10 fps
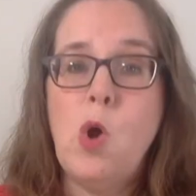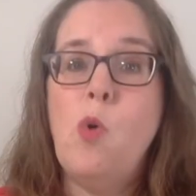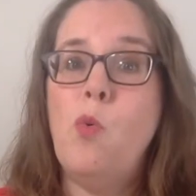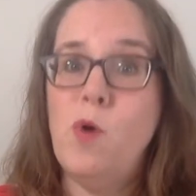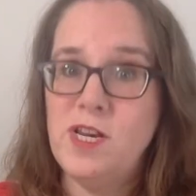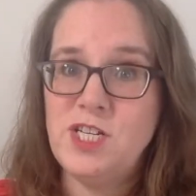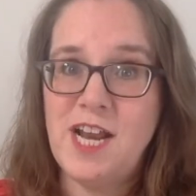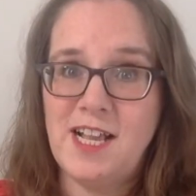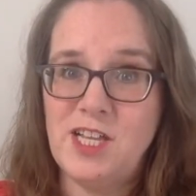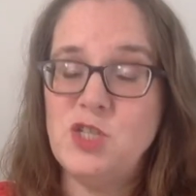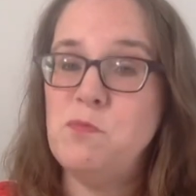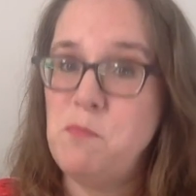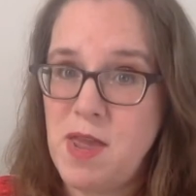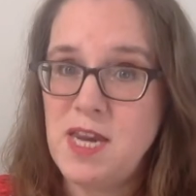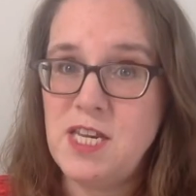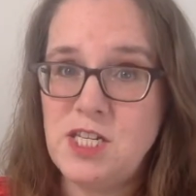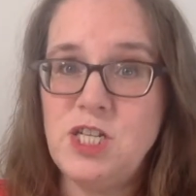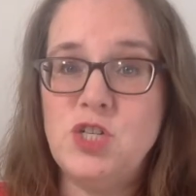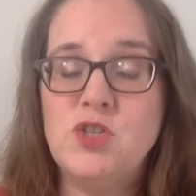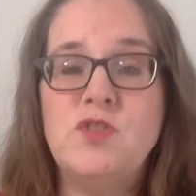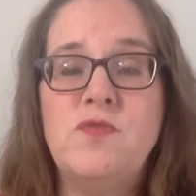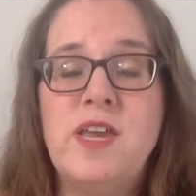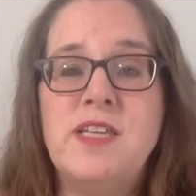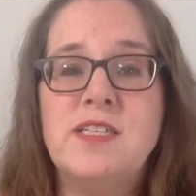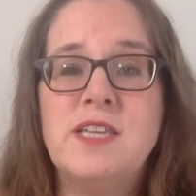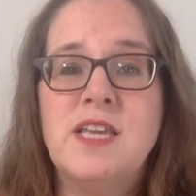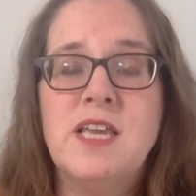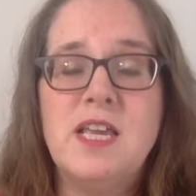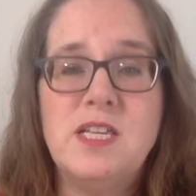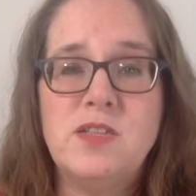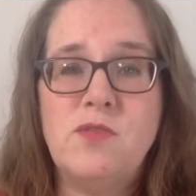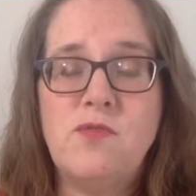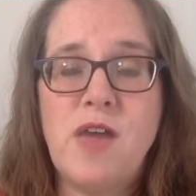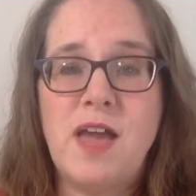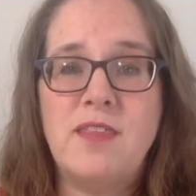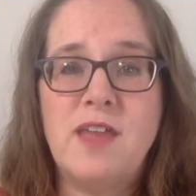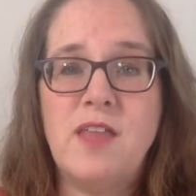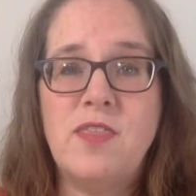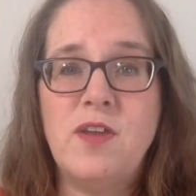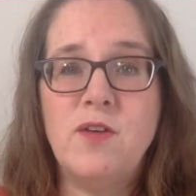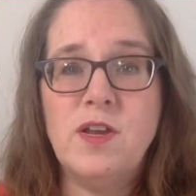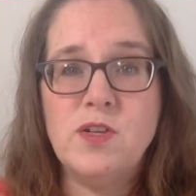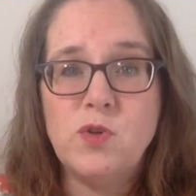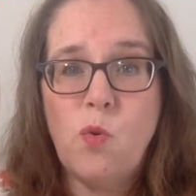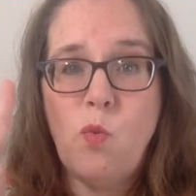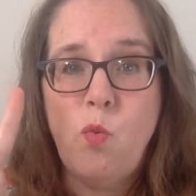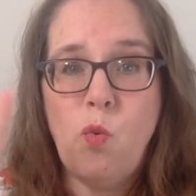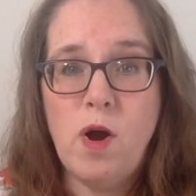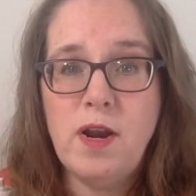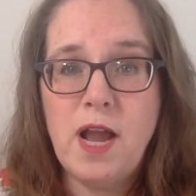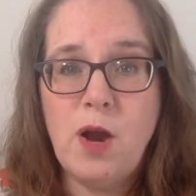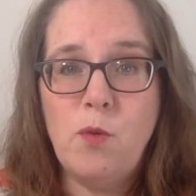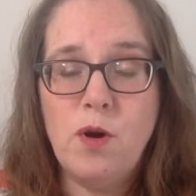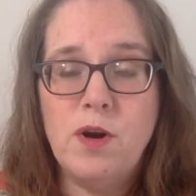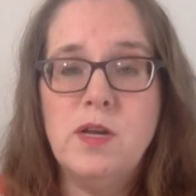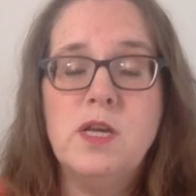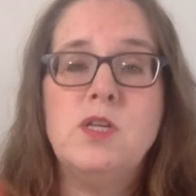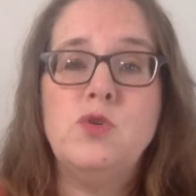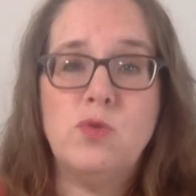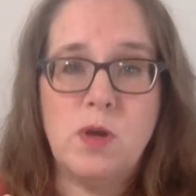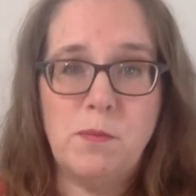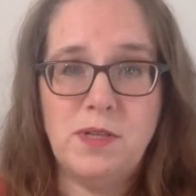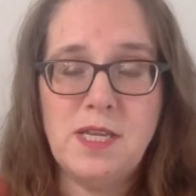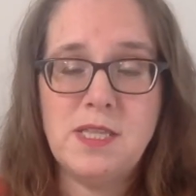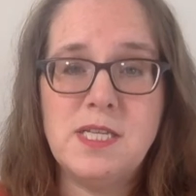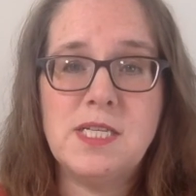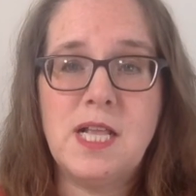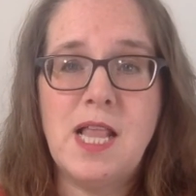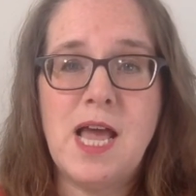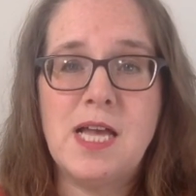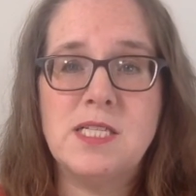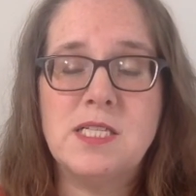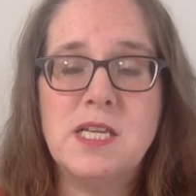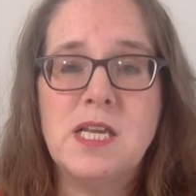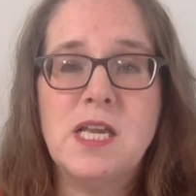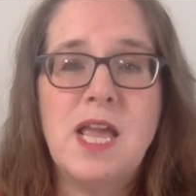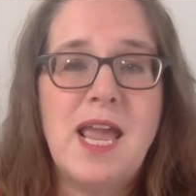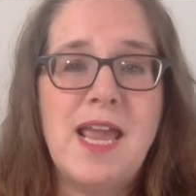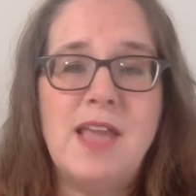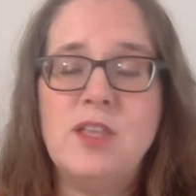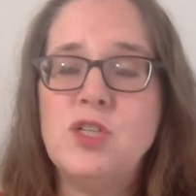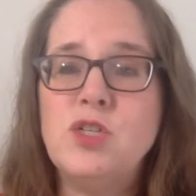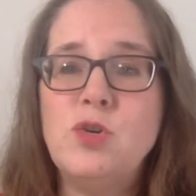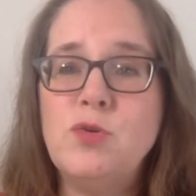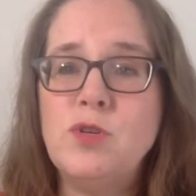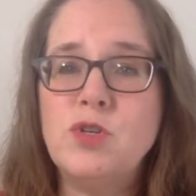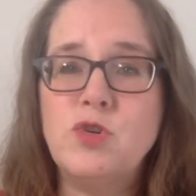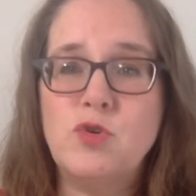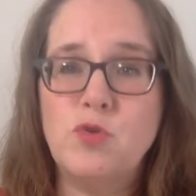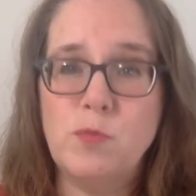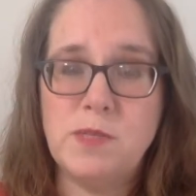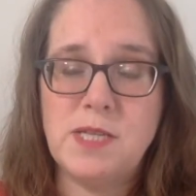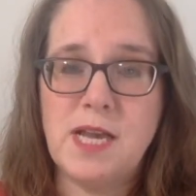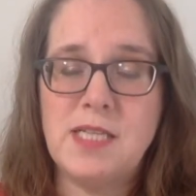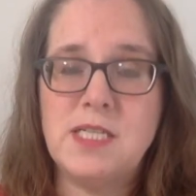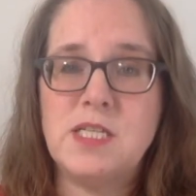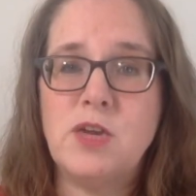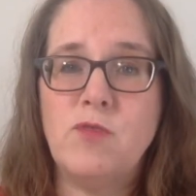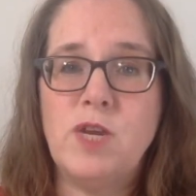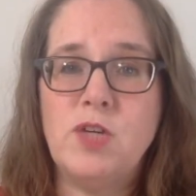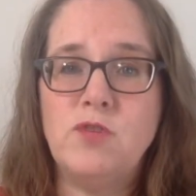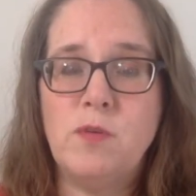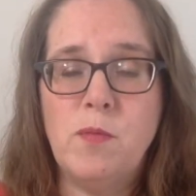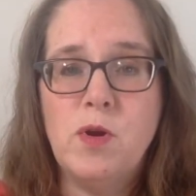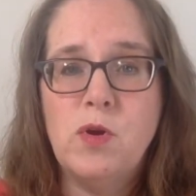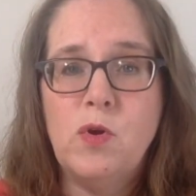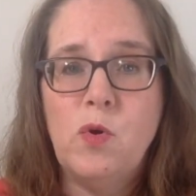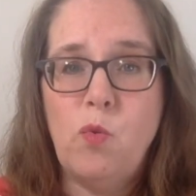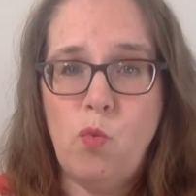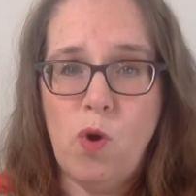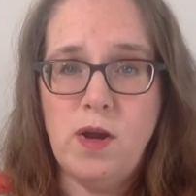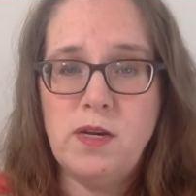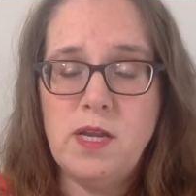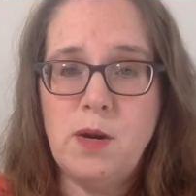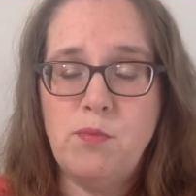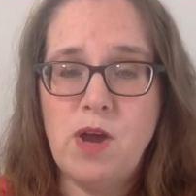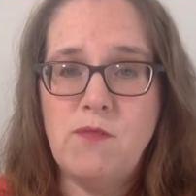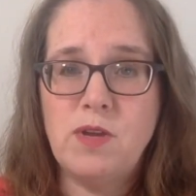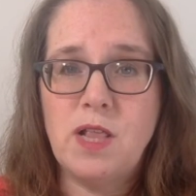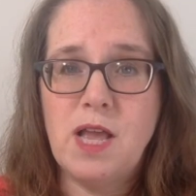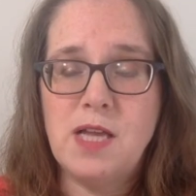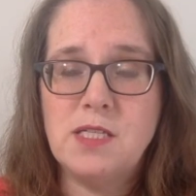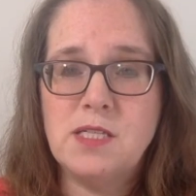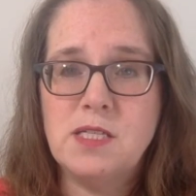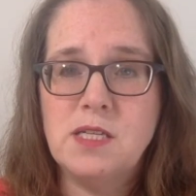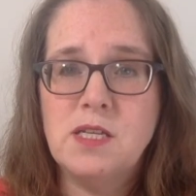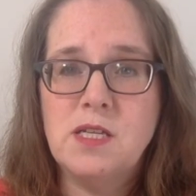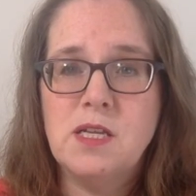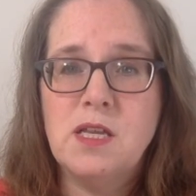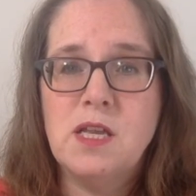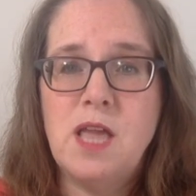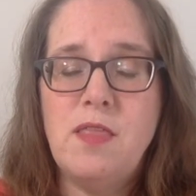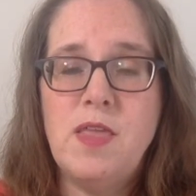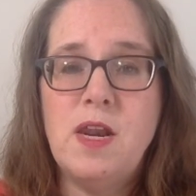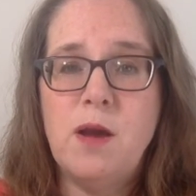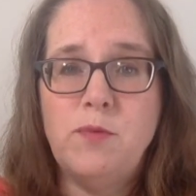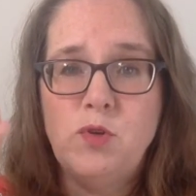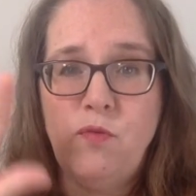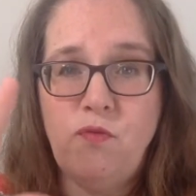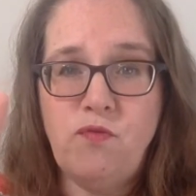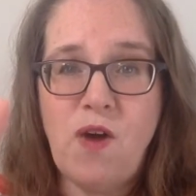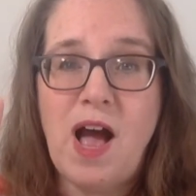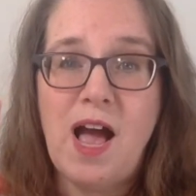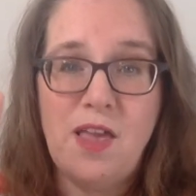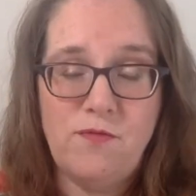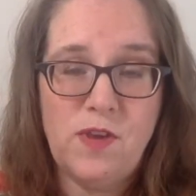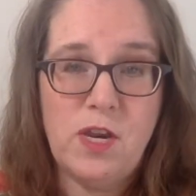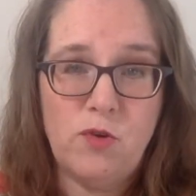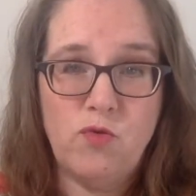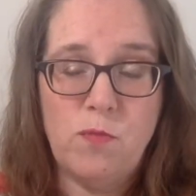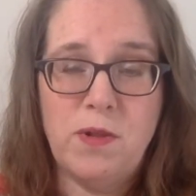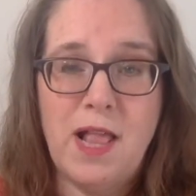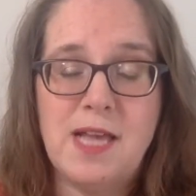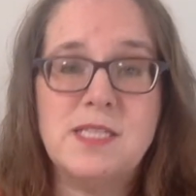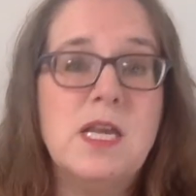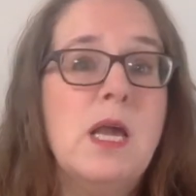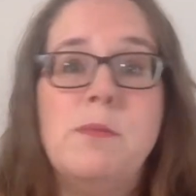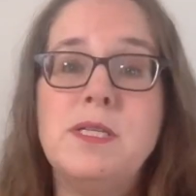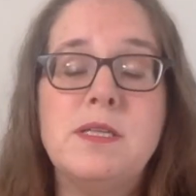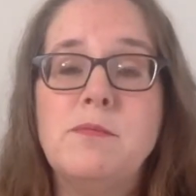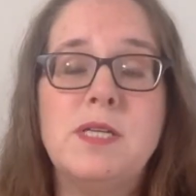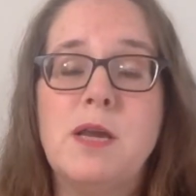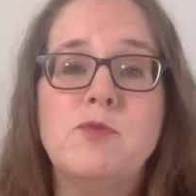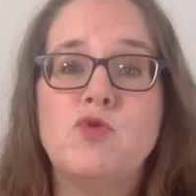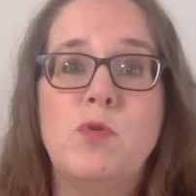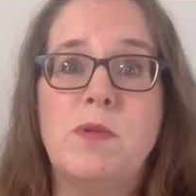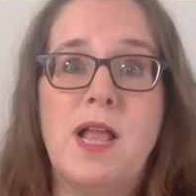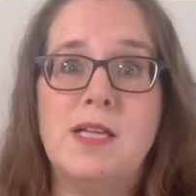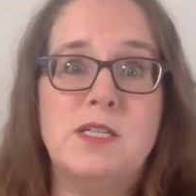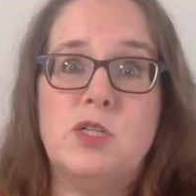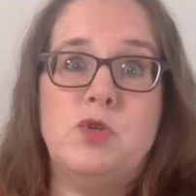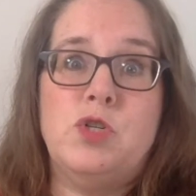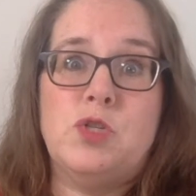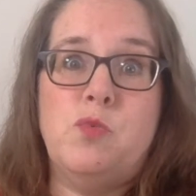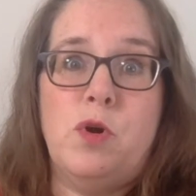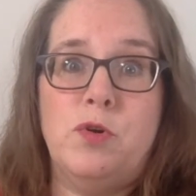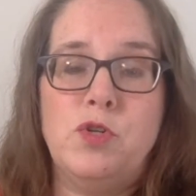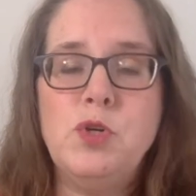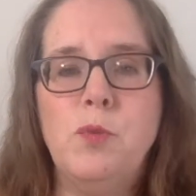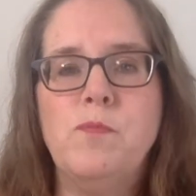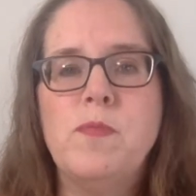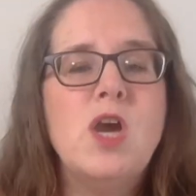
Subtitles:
one challenge many teachers face is the fact that there is 1 hour to complete class, and the student group sizes can range from 1 in a private class and then up to 5 in a group class. But sometimes group classes are just 1 or 2.